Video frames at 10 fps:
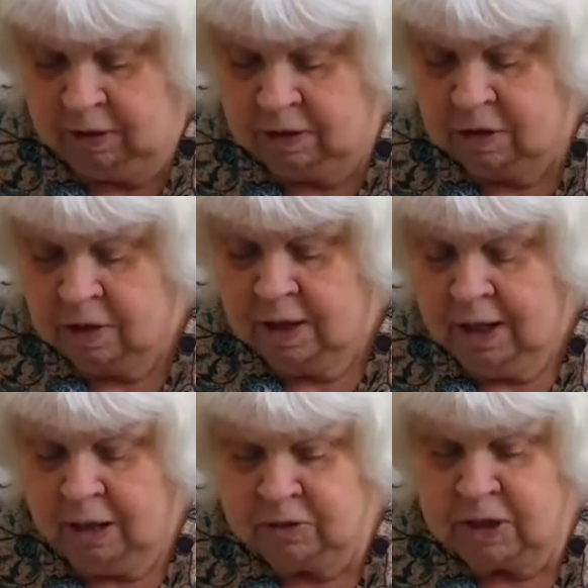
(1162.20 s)
and
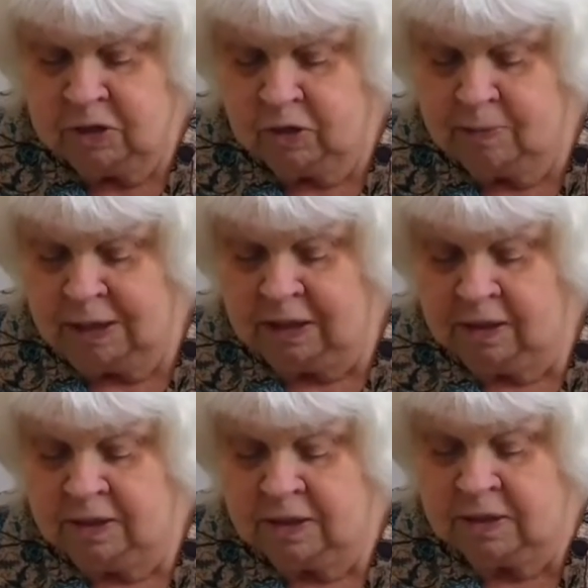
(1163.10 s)
how
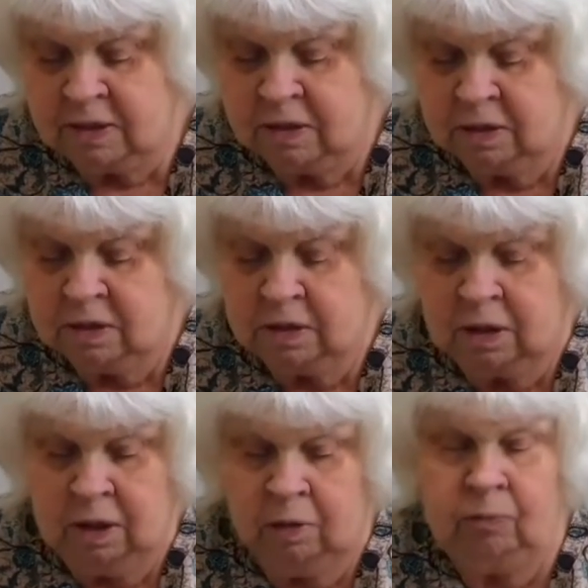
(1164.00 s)
detrimental it is that
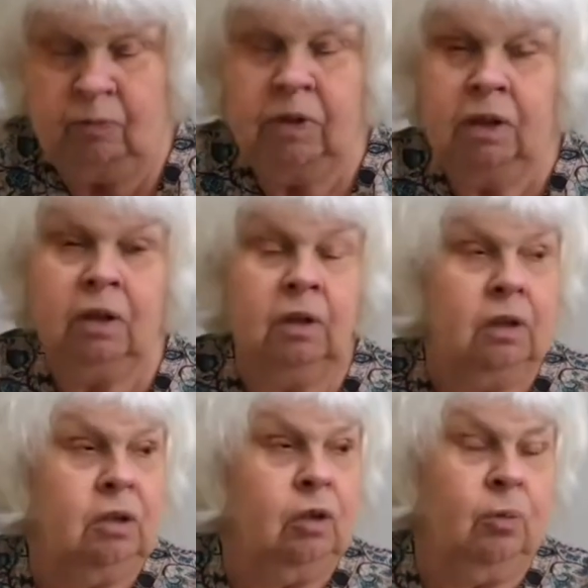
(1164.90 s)

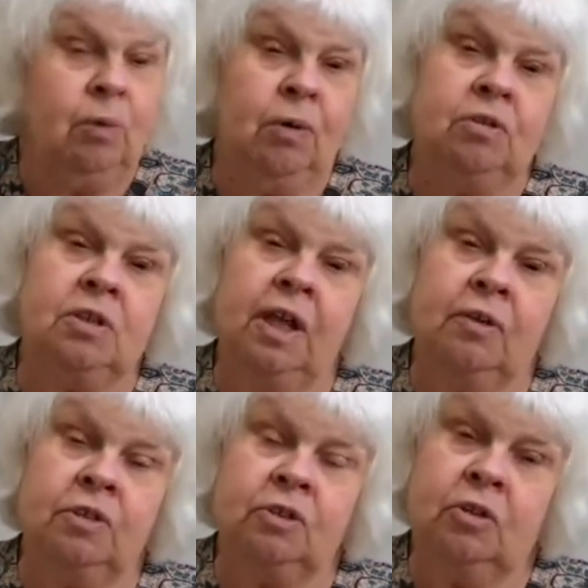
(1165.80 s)
the Oba won't allow
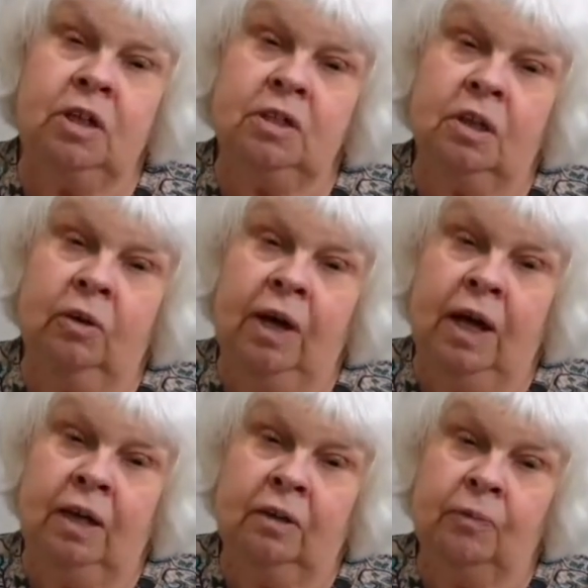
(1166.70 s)
this trade to go
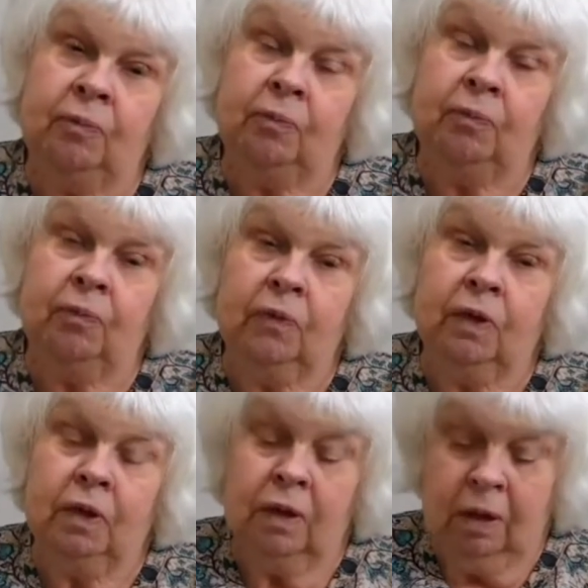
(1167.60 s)
ahead.
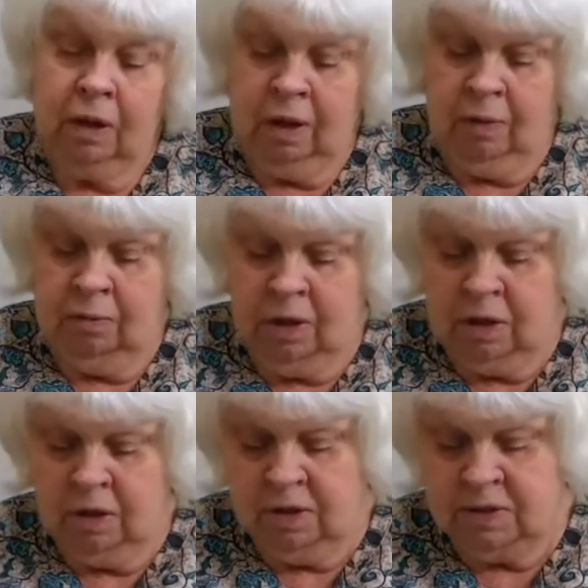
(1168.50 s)
And
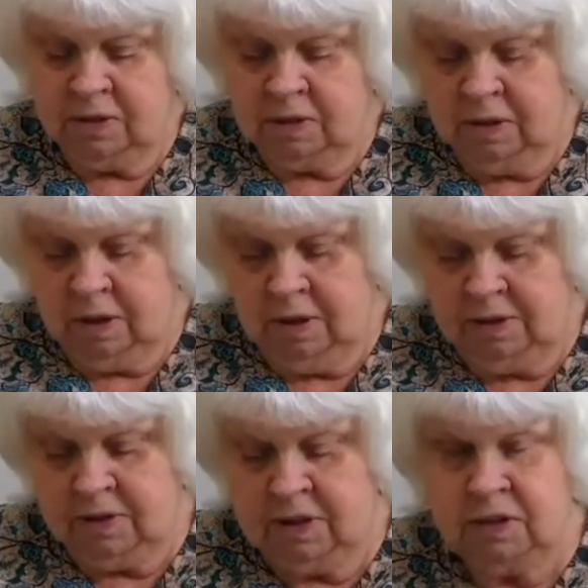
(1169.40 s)
it's
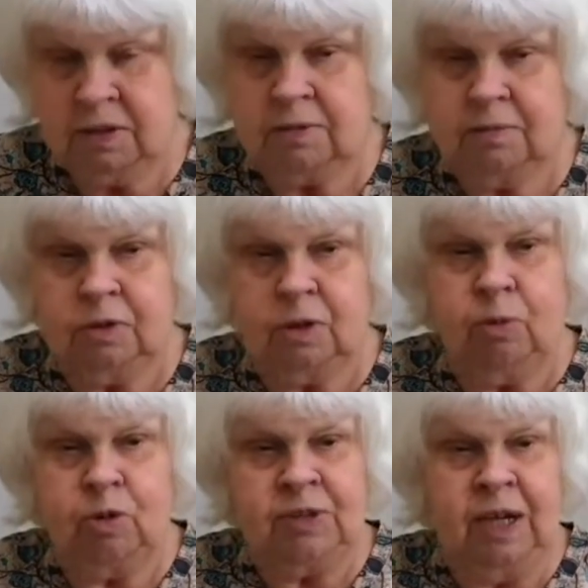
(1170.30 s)
this
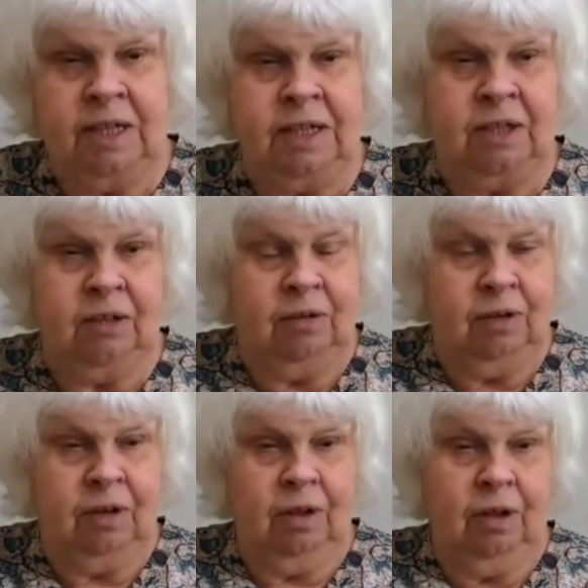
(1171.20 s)
double-sided
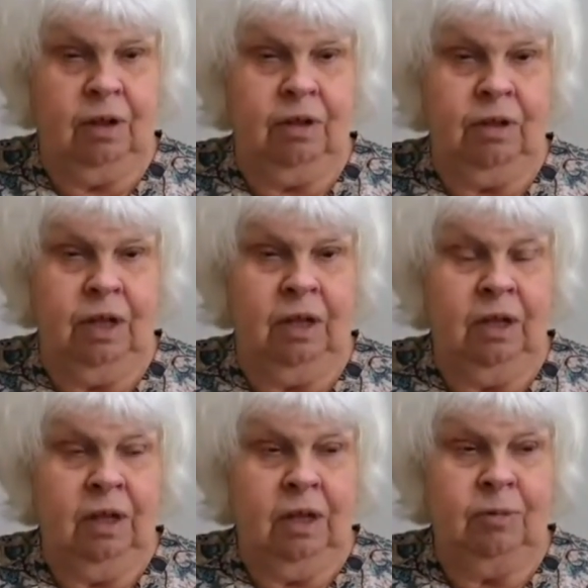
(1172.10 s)
thing.
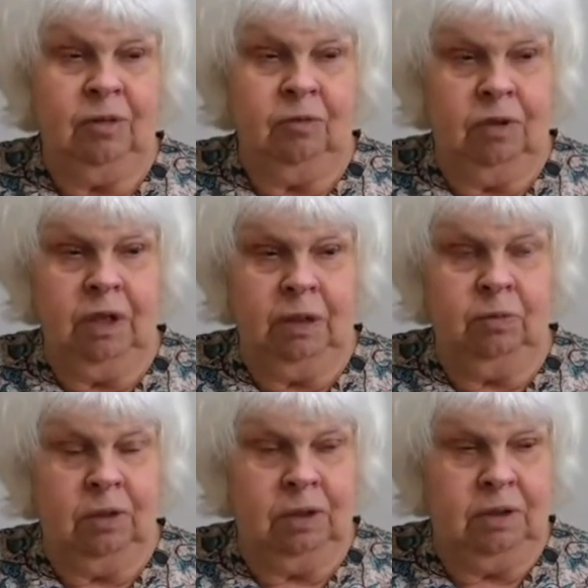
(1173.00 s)
I mean, really,
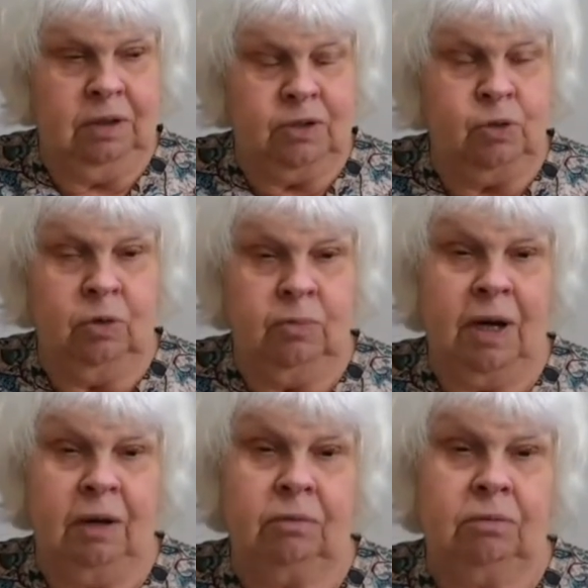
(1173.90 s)
it's all about